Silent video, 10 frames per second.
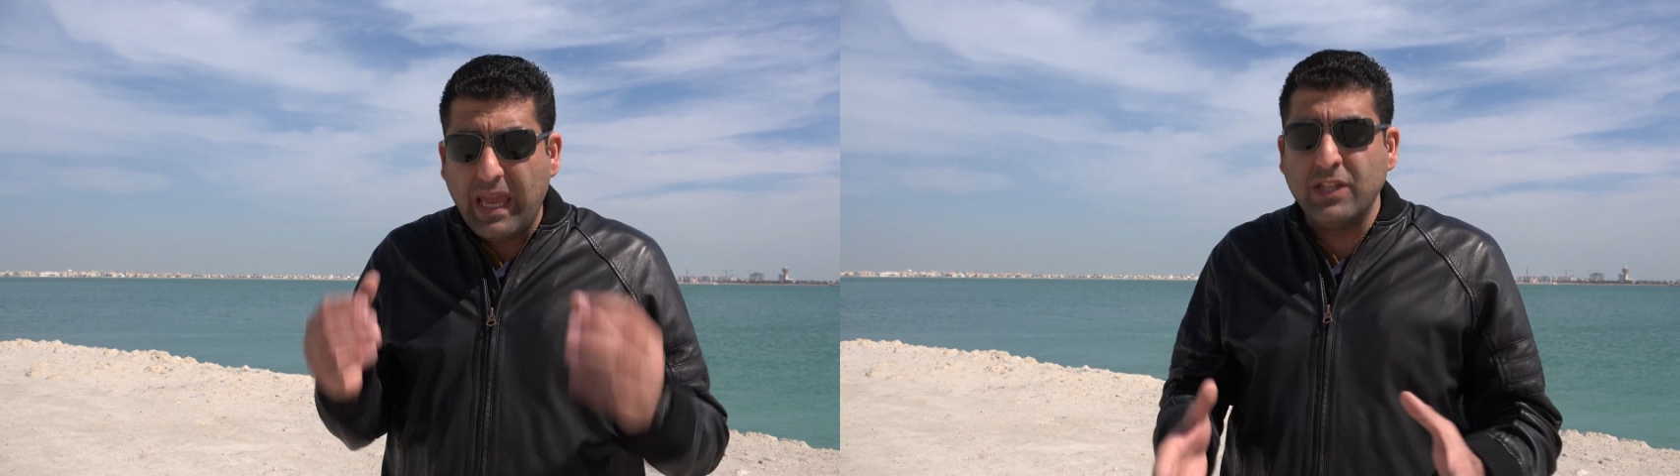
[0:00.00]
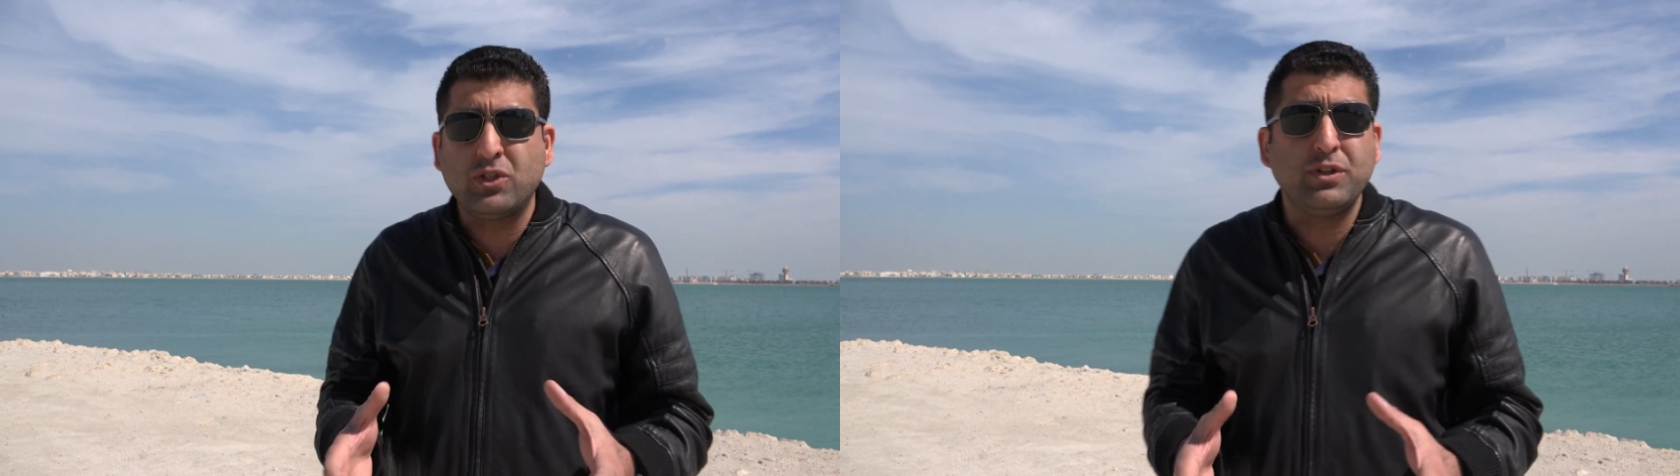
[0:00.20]

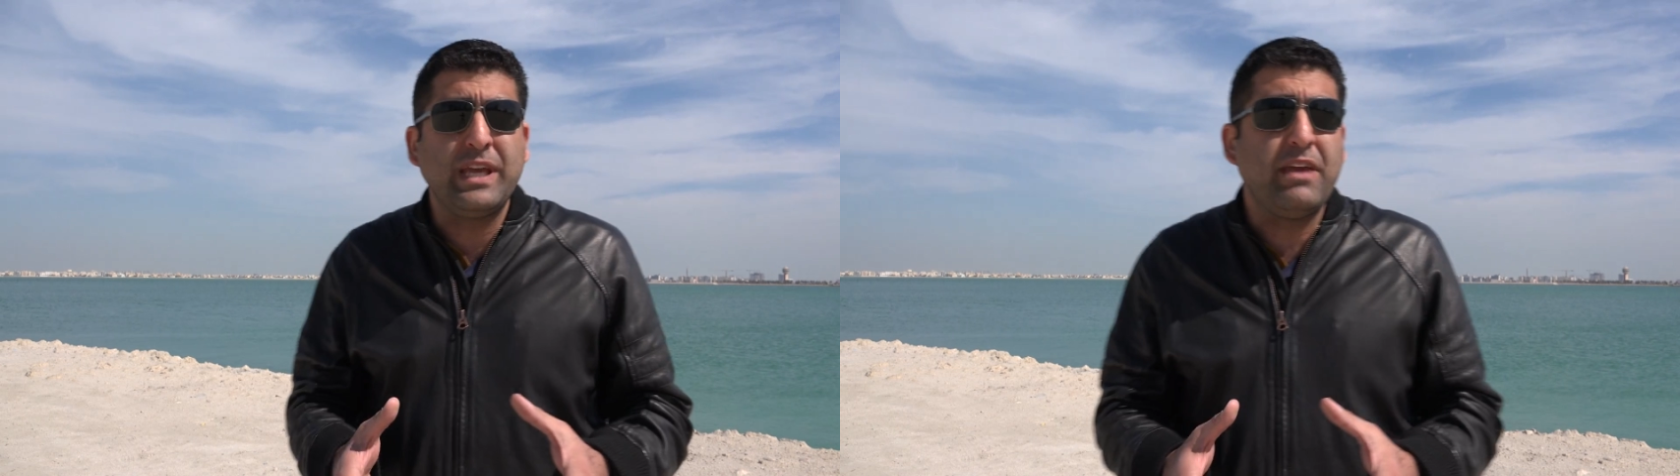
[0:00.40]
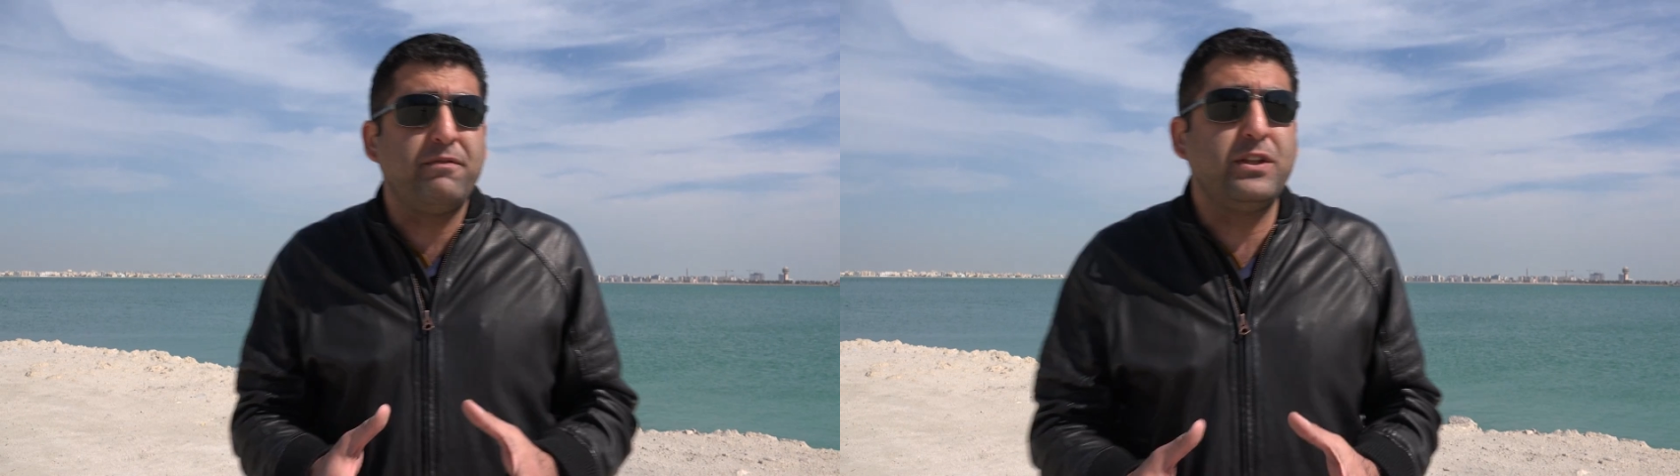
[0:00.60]
In
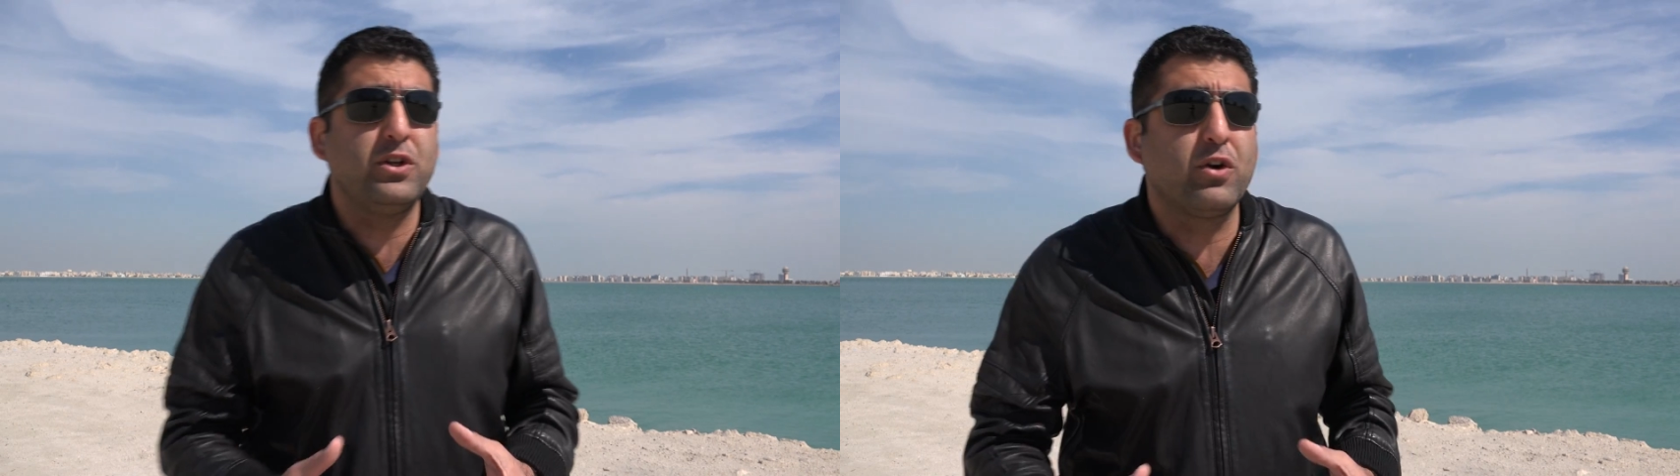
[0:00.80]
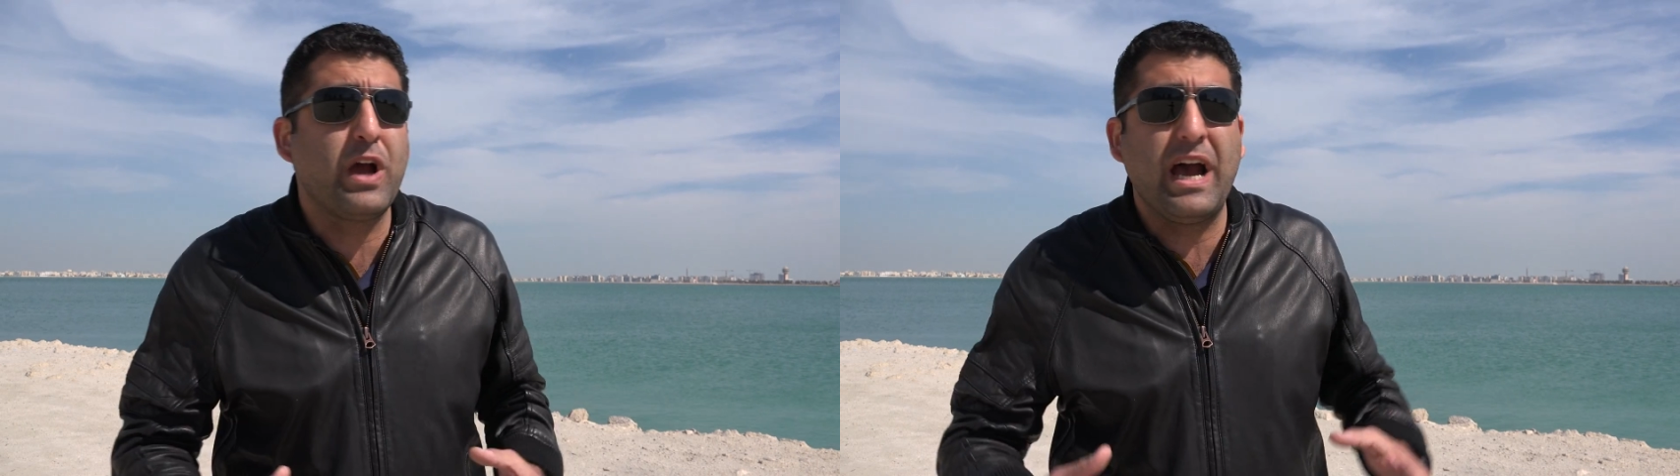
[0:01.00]
today's
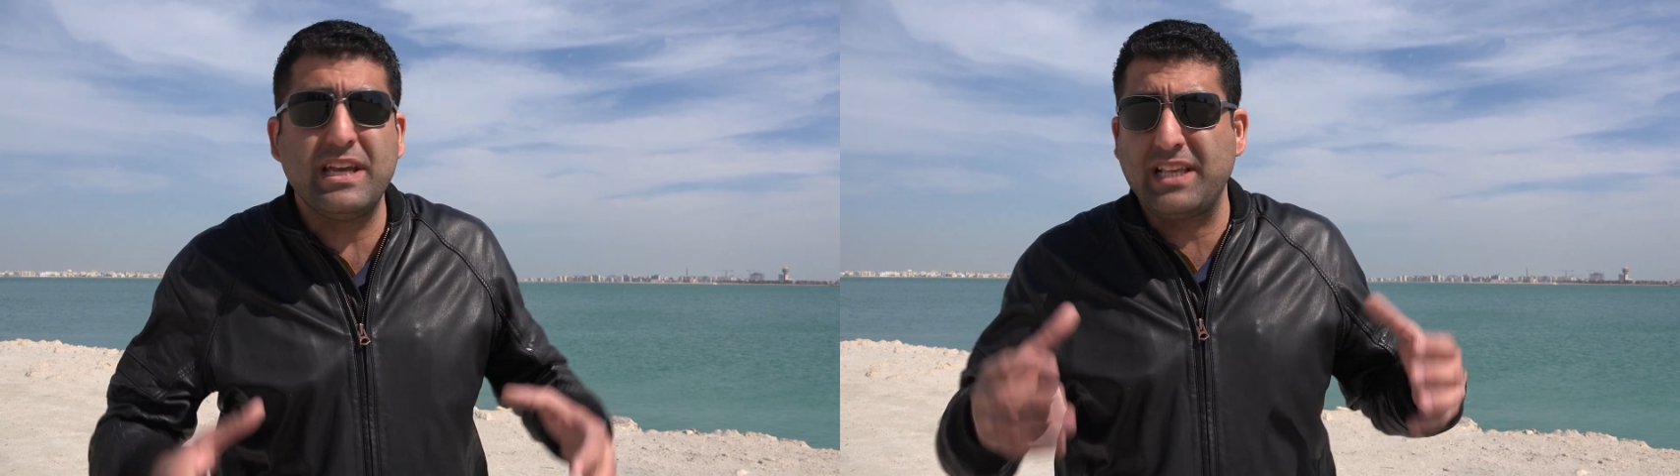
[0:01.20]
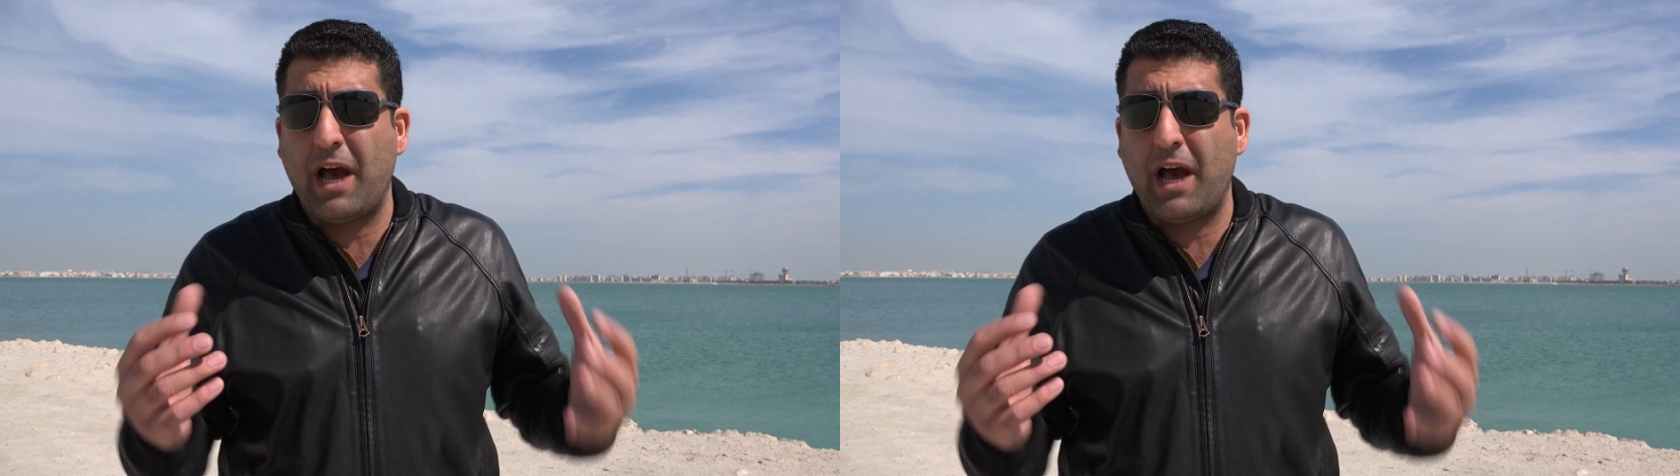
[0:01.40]
video, guys,